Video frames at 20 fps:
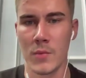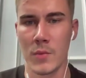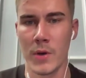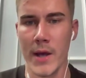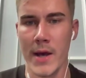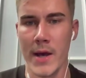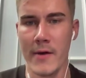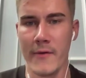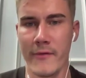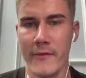
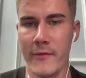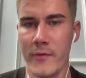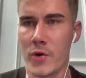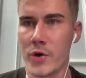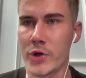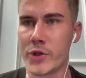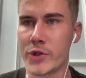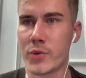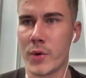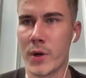
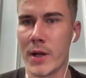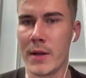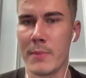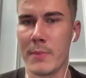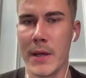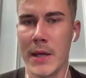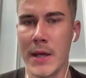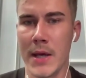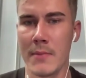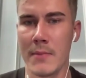
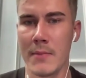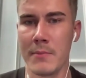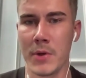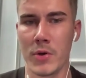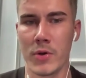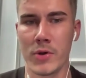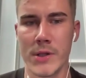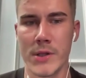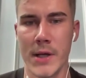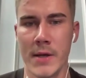4:20 p.m.
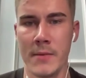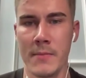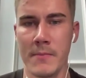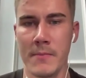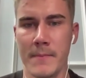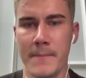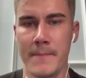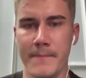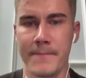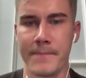your
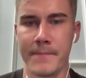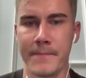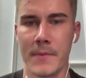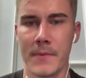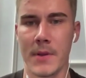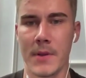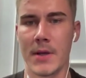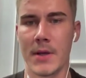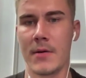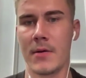time
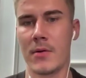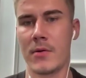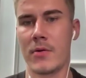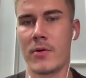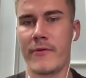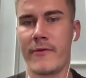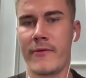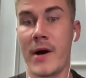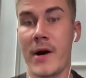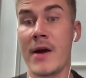
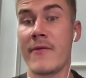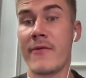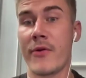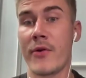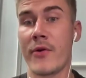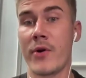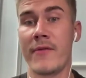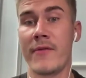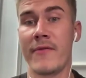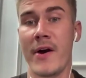or
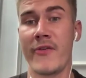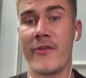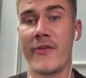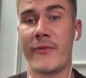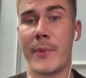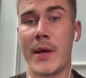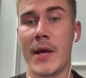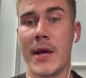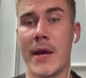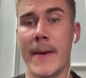
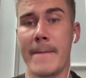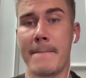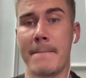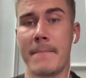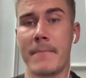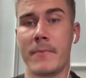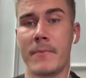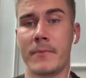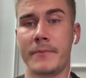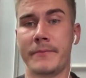5:35
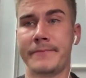p.m.